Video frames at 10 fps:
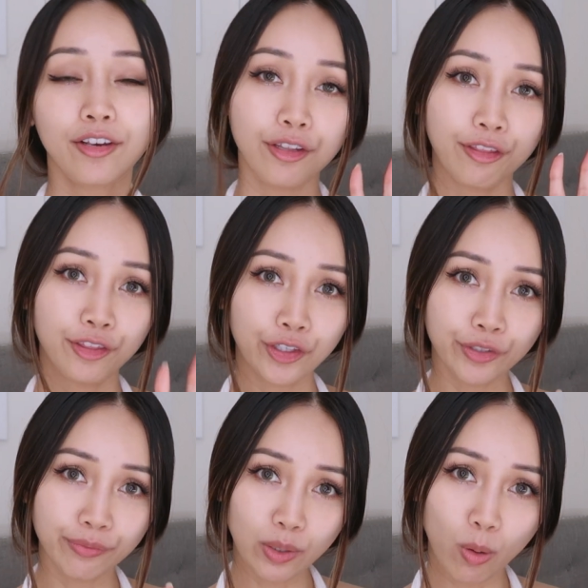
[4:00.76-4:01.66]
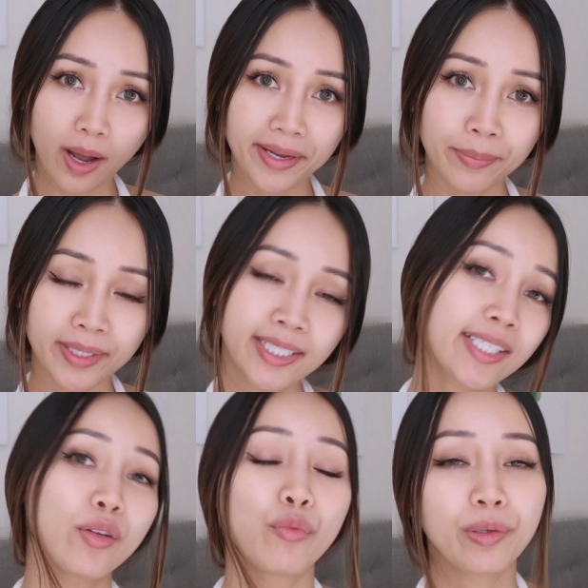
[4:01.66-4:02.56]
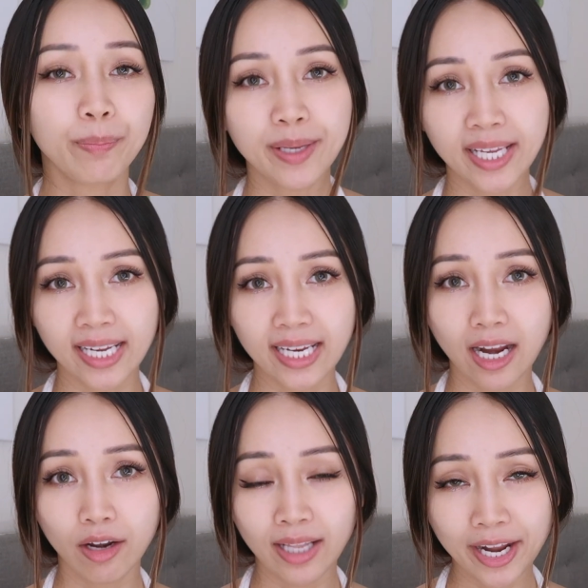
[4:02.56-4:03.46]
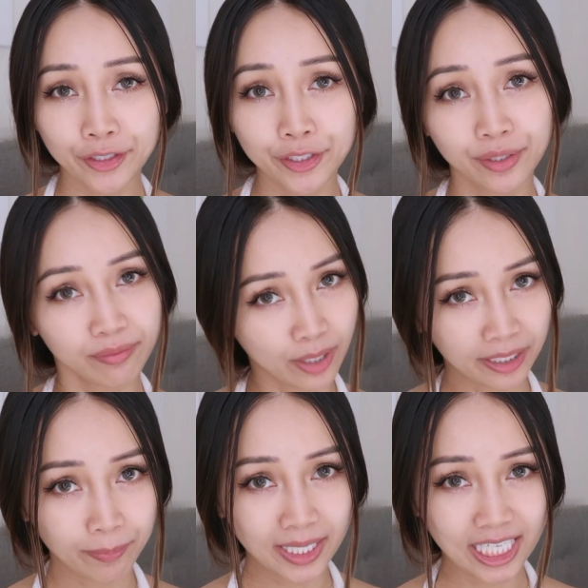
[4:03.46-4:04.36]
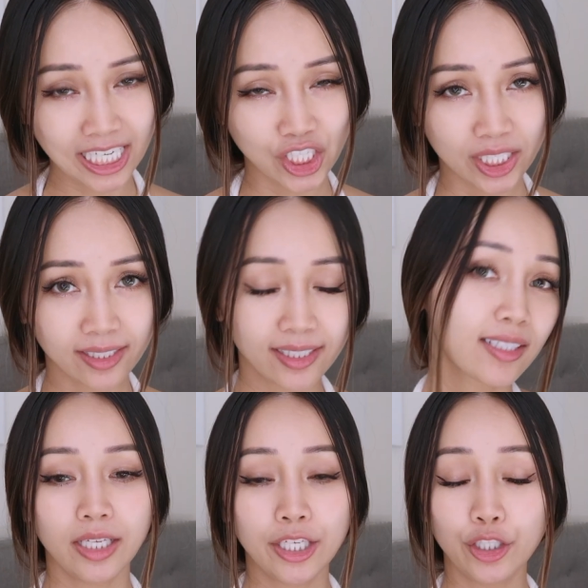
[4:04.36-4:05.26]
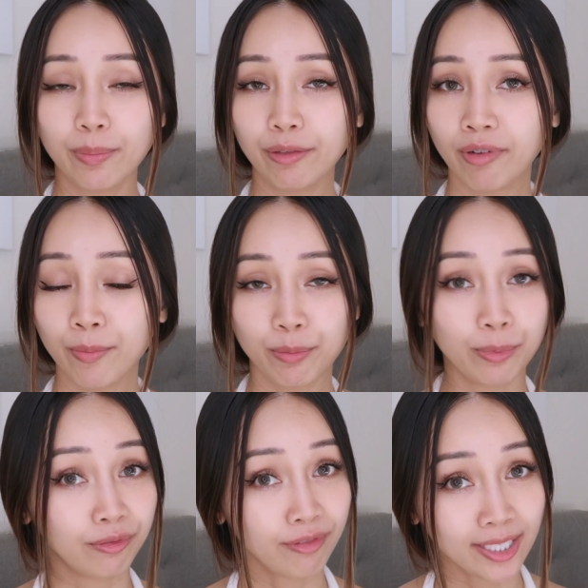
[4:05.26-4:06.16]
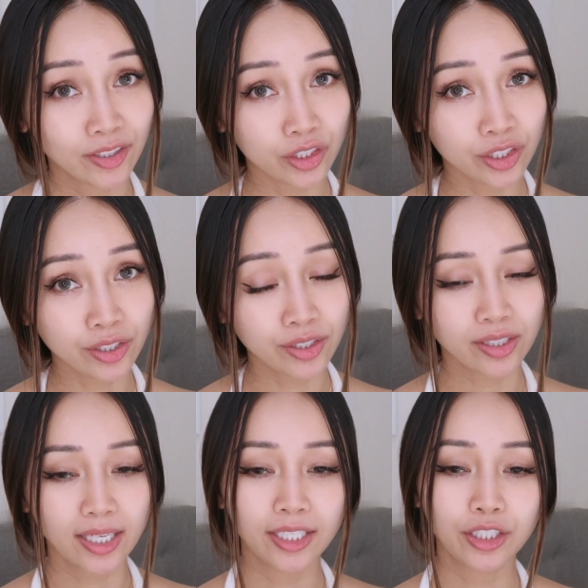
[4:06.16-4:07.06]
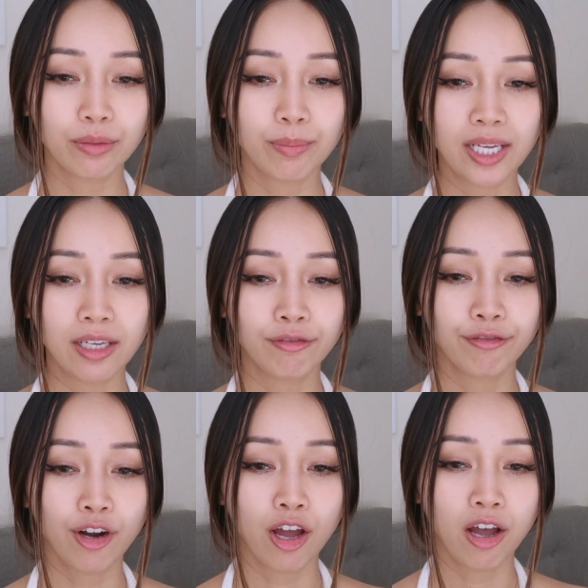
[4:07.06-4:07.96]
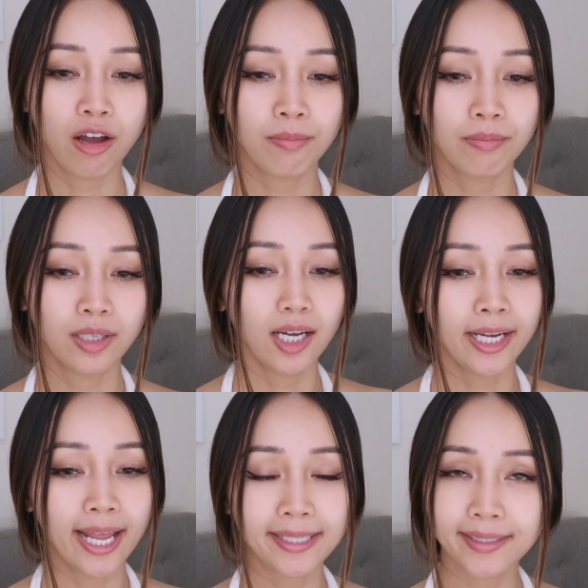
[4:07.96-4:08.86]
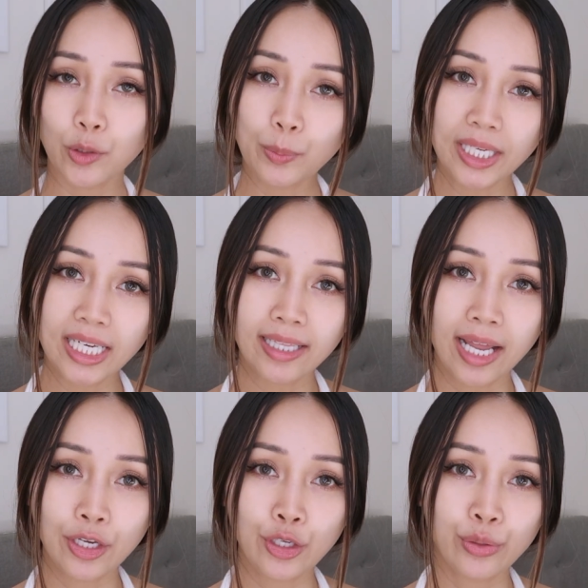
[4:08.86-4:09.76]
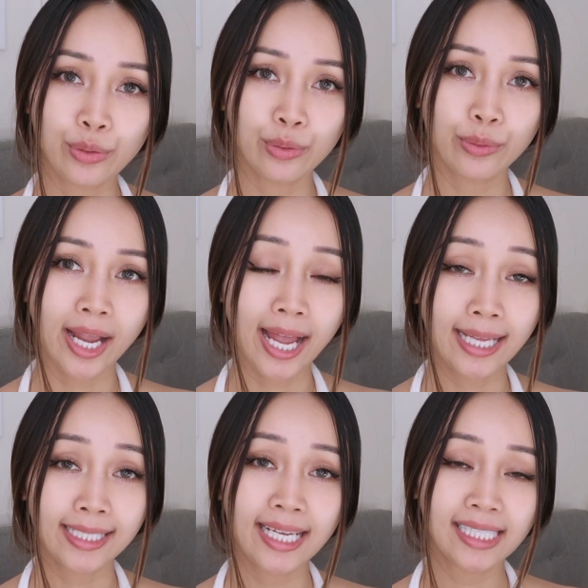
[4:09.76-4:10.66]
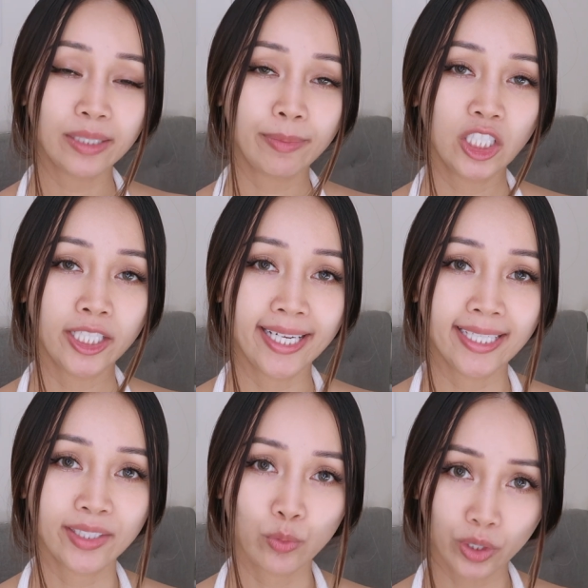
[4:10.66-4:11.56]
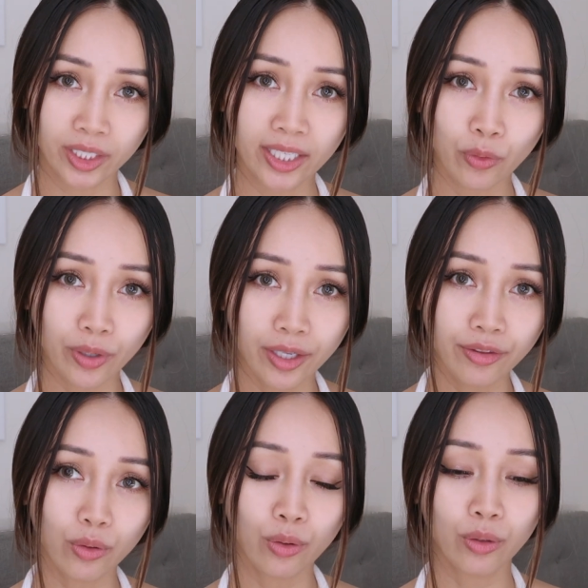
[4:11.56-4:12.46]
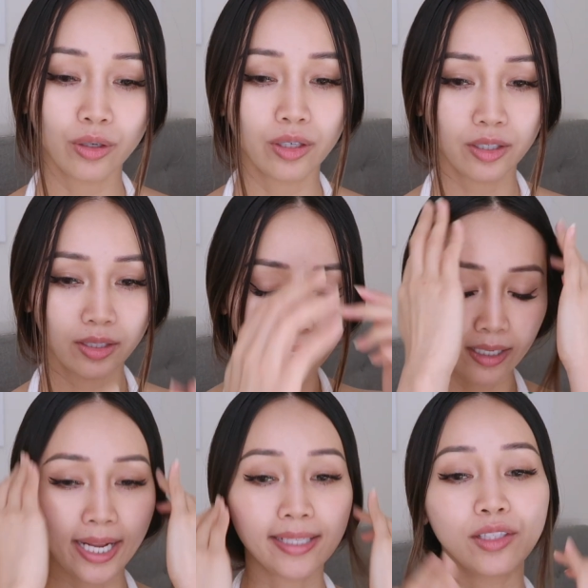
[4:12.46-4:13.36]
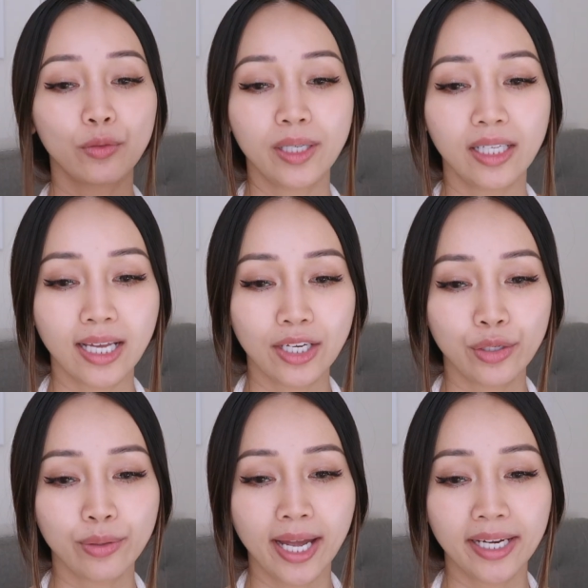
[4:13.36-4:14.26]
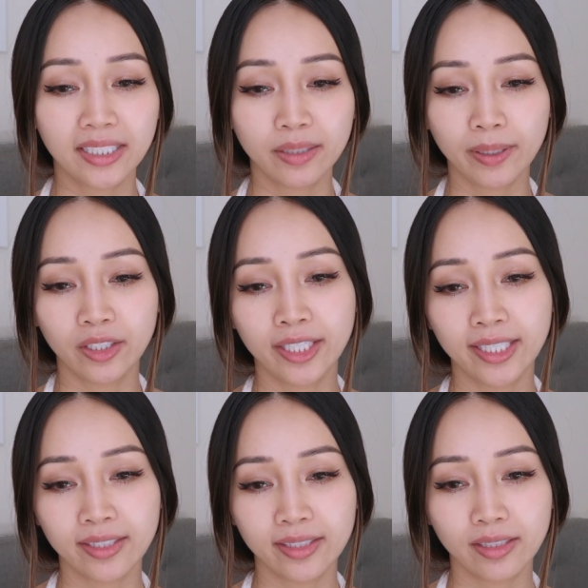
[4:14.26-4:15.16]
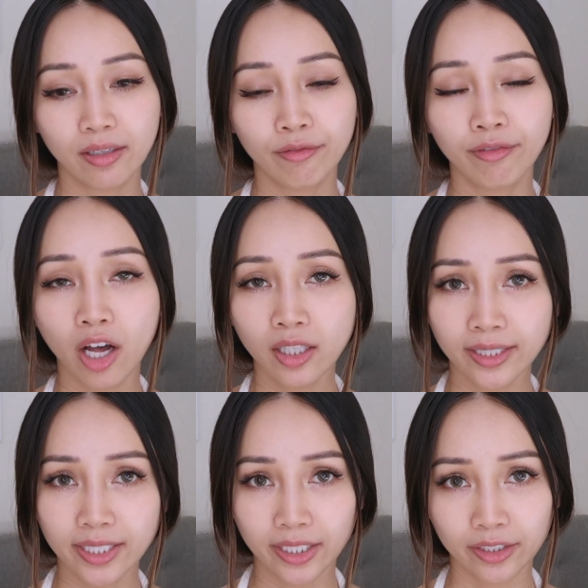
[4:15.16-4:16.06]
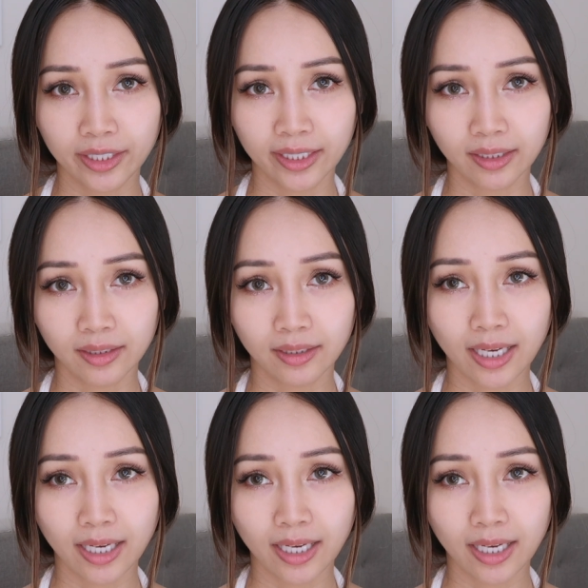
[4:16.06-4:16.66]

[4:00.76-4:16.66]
The third requirement would be letters of recommendations. It could be from your professors, it could be from an SLP that you had experience working with, or an SLP that you had experience volunteering